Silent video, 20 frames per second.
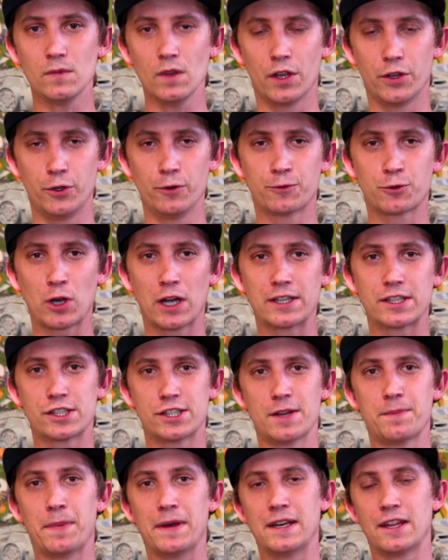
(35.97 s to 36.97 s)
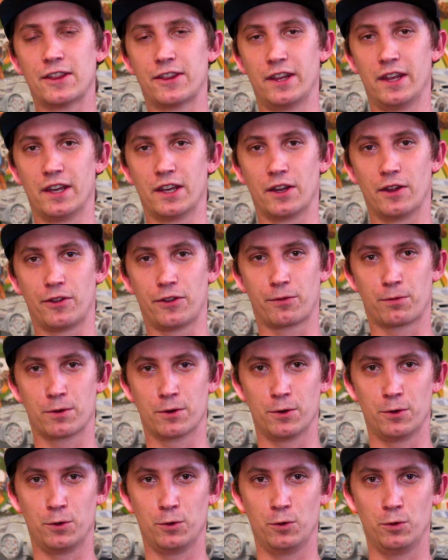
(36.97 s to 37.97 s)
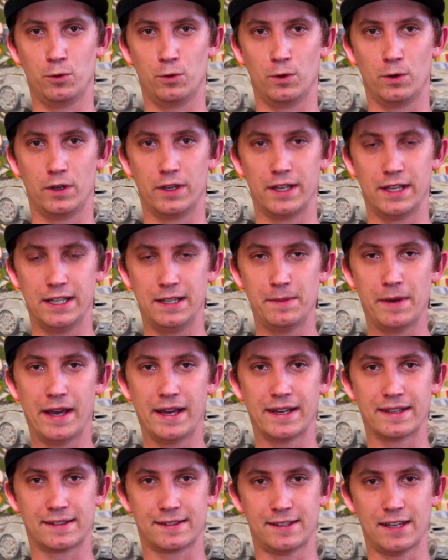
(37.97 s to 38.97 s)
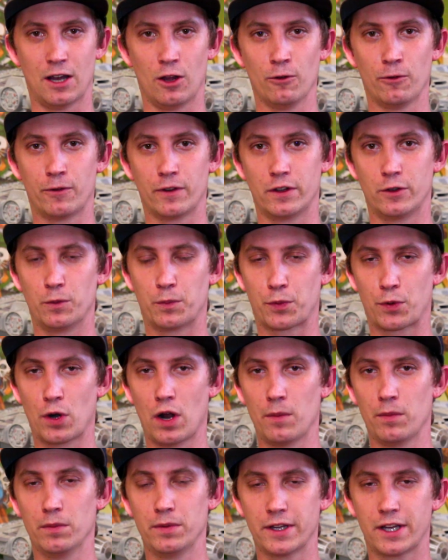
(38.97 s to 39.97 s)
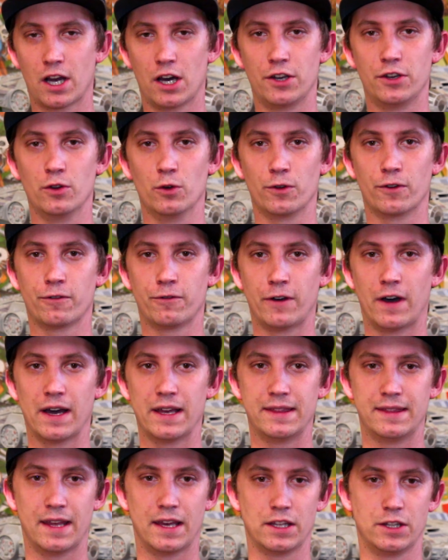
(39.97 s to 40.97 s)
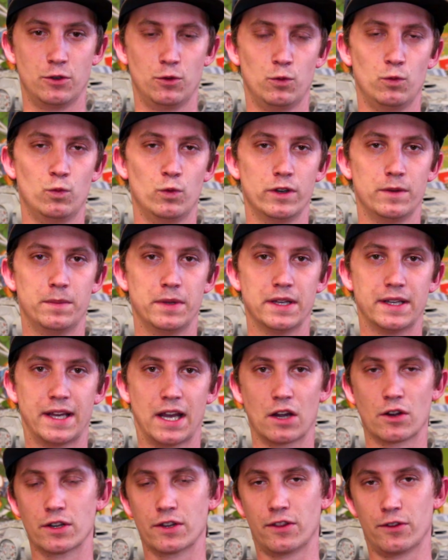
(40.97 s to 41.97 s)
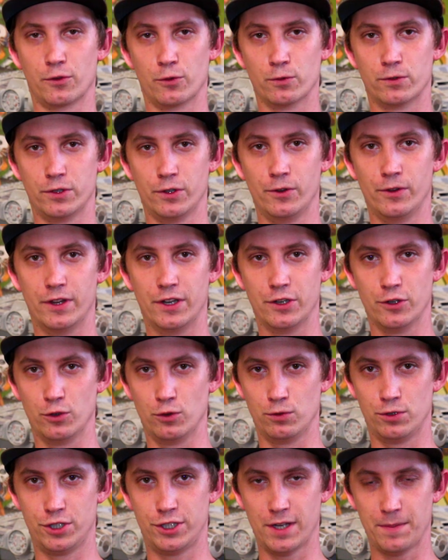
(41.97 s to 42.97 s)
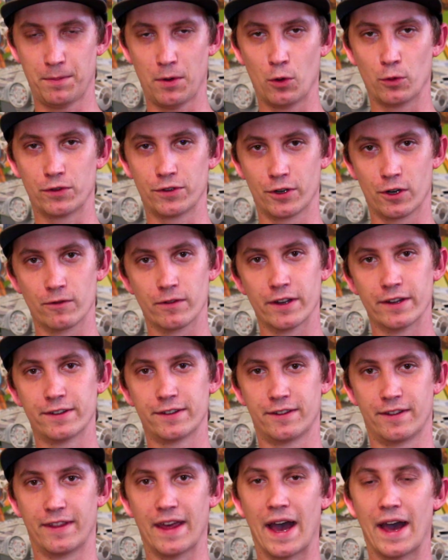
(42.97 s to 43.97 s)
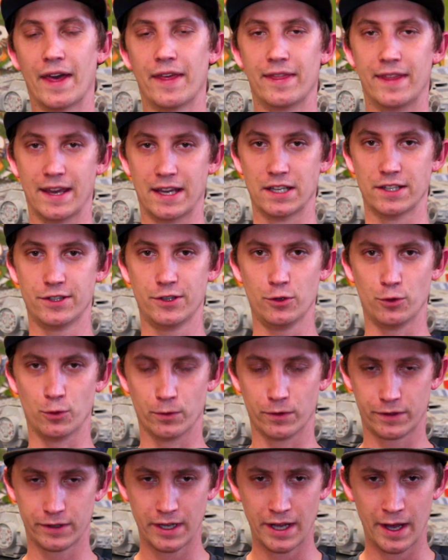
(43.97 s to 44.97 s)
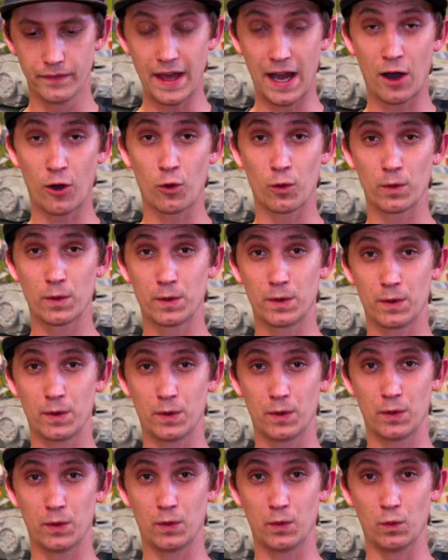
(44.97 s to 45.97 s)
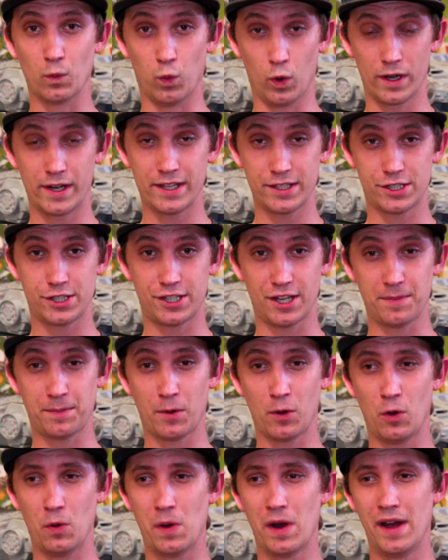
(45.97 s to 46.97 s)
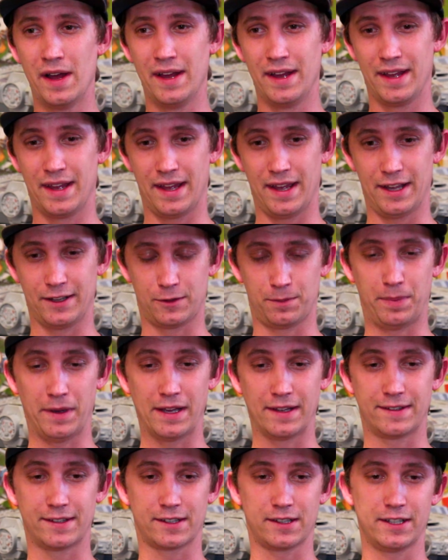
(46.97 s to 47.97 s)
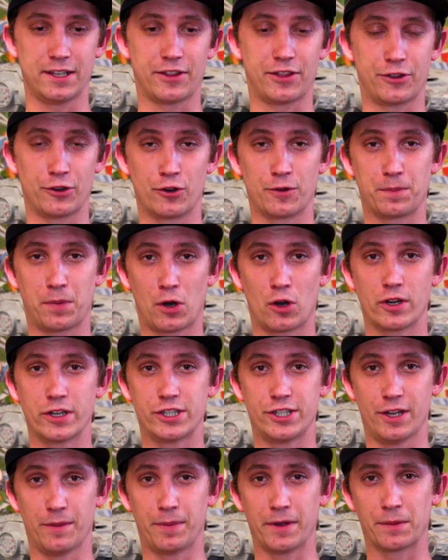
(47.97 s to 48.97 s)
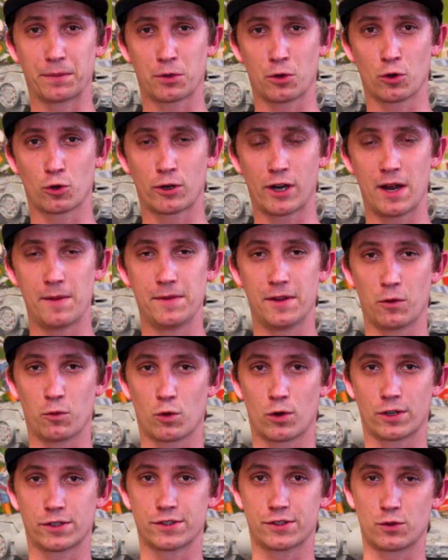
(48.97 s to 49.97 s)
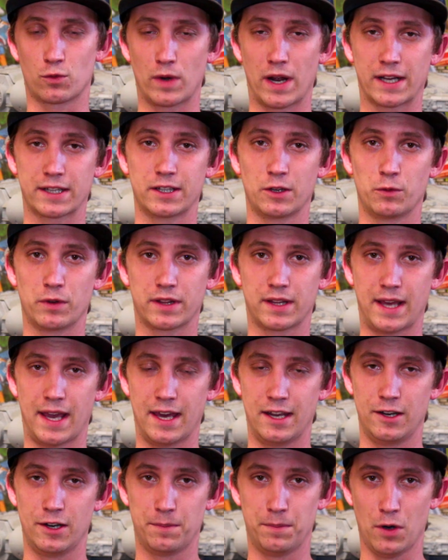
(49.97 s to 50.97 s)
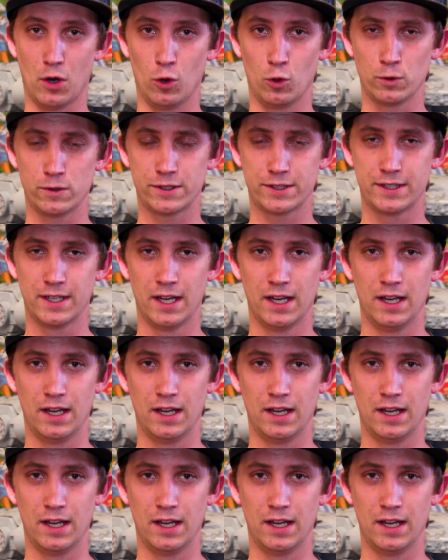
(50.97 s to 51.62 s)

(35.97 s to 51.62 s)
you've tried to ship anything through eBay itself, you probably got notified that you would be carried through to the new Shippo service that they use. Now, what is Shippo? It's basically a third-party shipping program that works directly with Canada Post